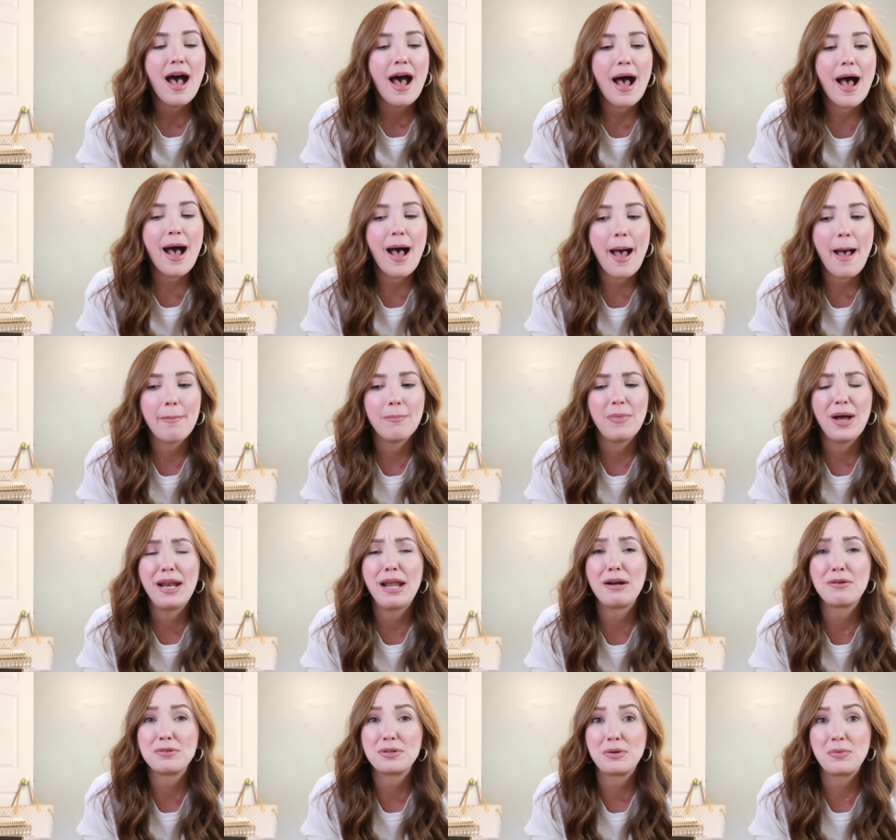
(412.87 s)
Um, and
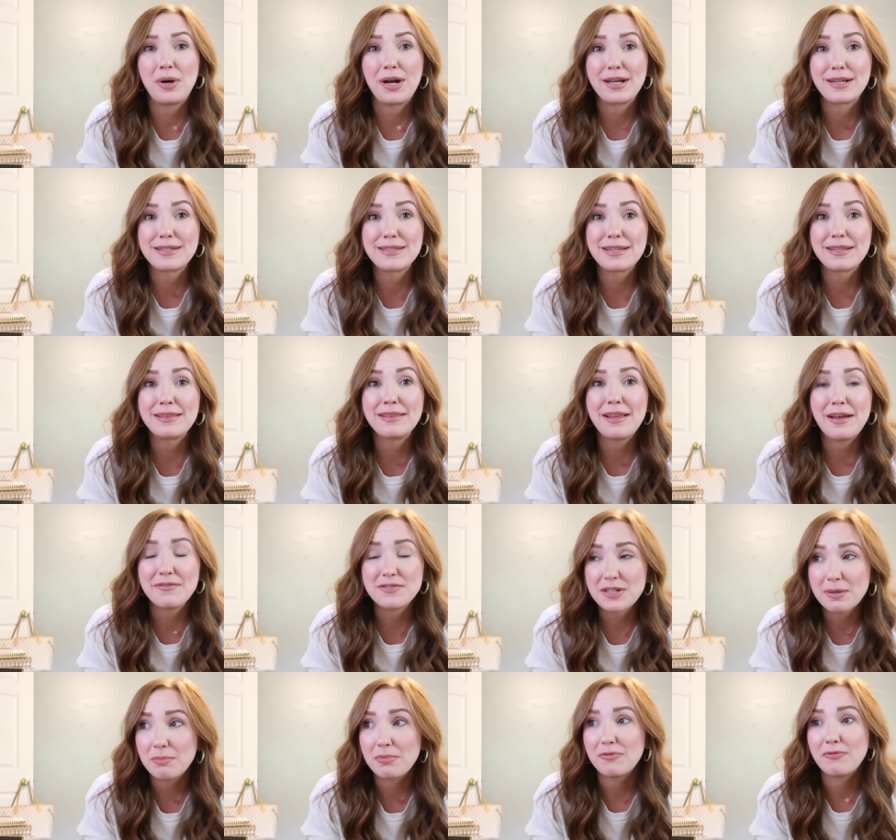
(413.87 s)
I don't know why, because I
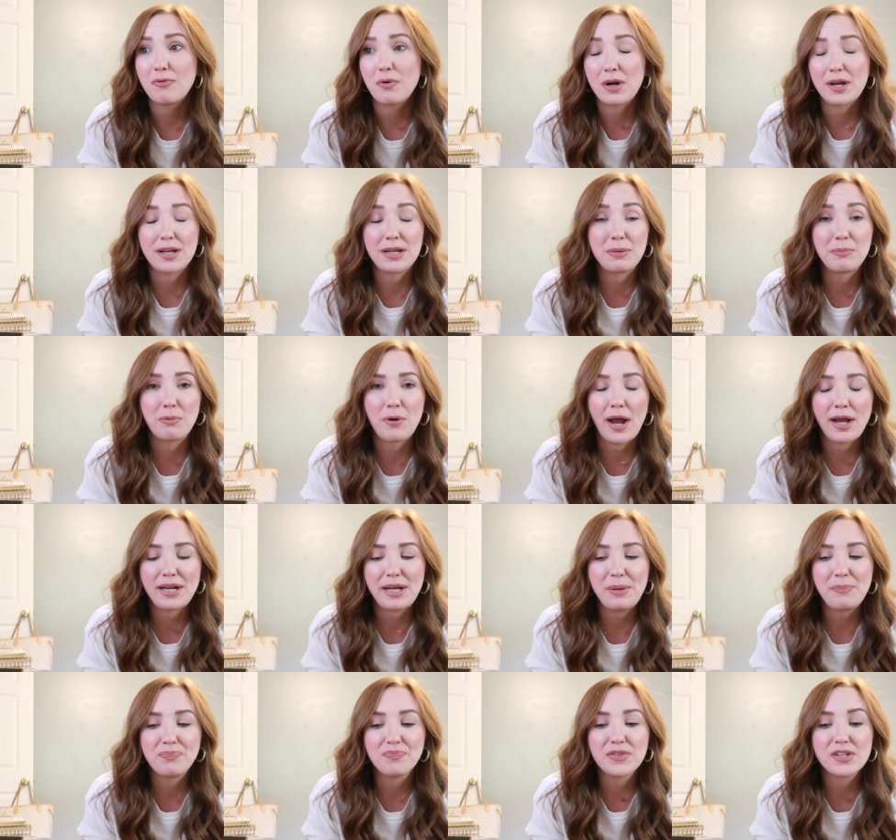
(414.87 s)
loved it before getting
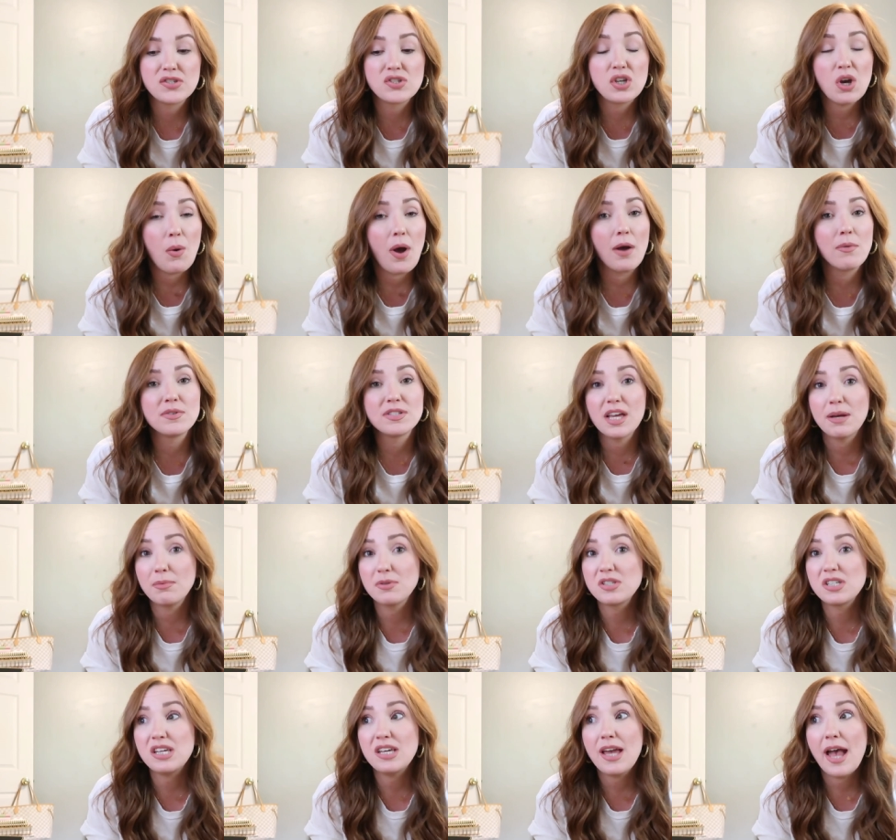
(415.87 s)
pregnant. So I was
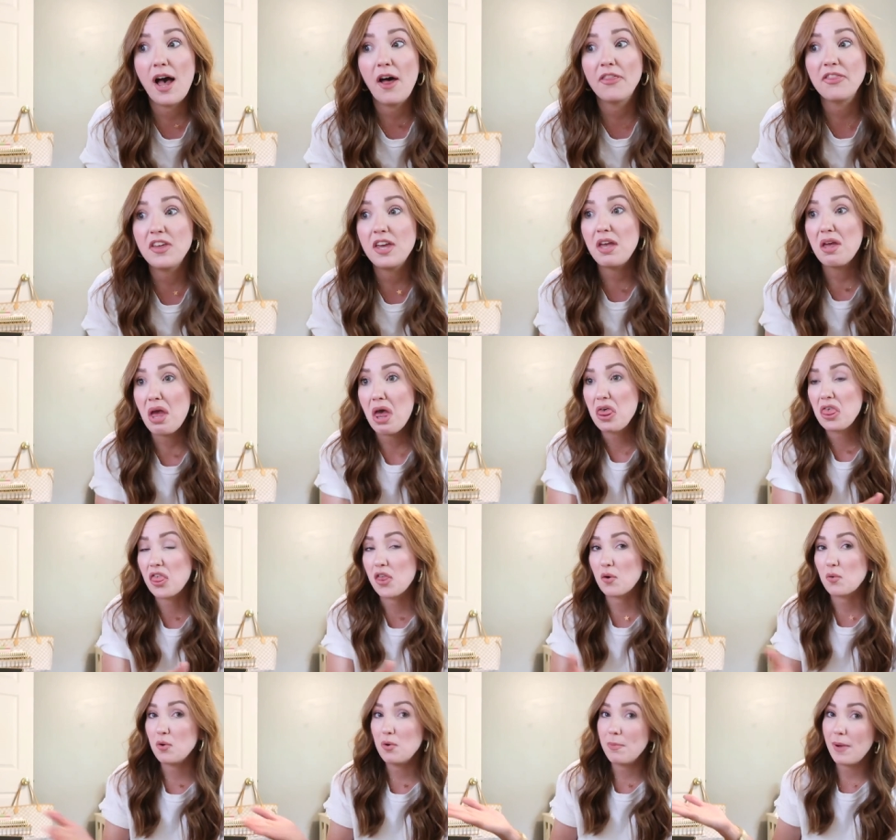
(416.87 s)
able to eat healthy
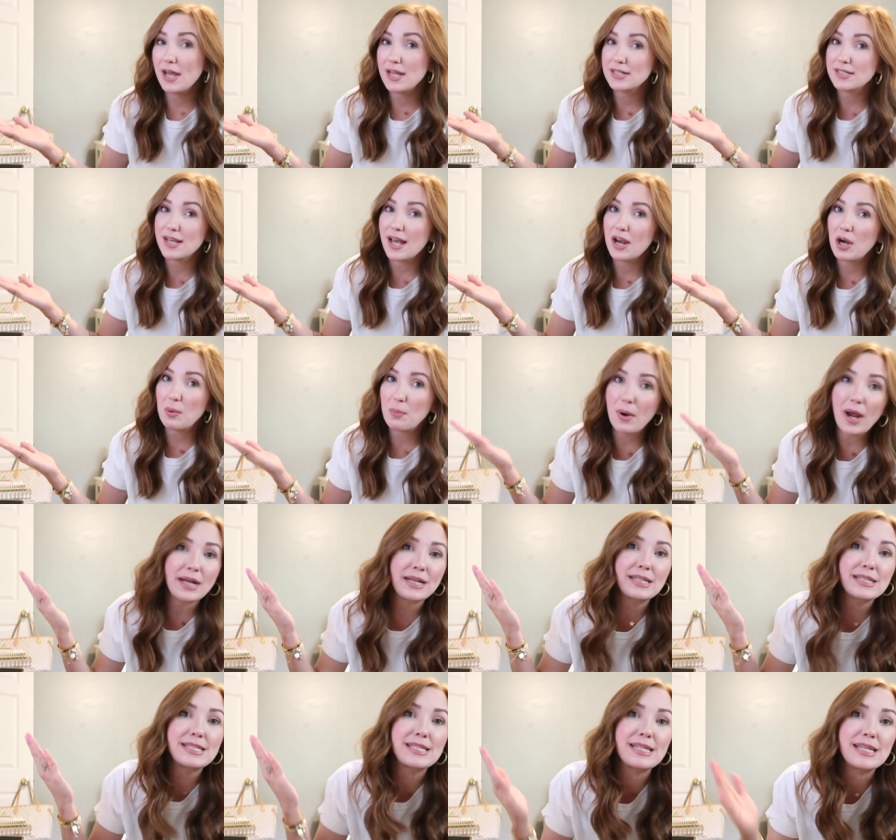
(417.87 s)
through my entire
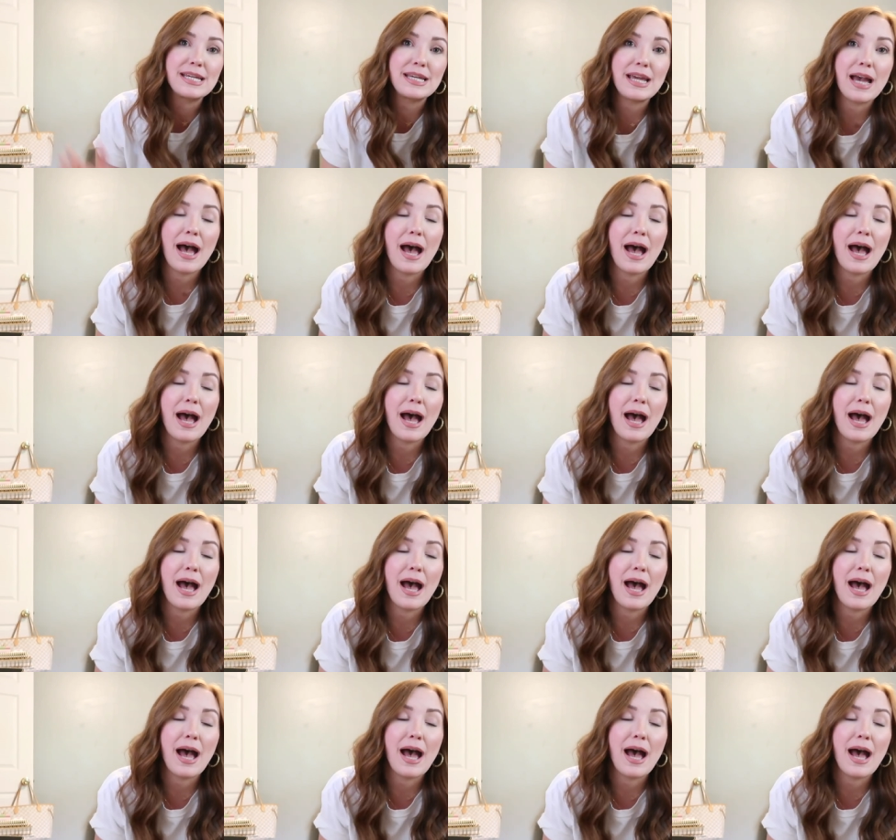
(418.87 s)
pregnancy.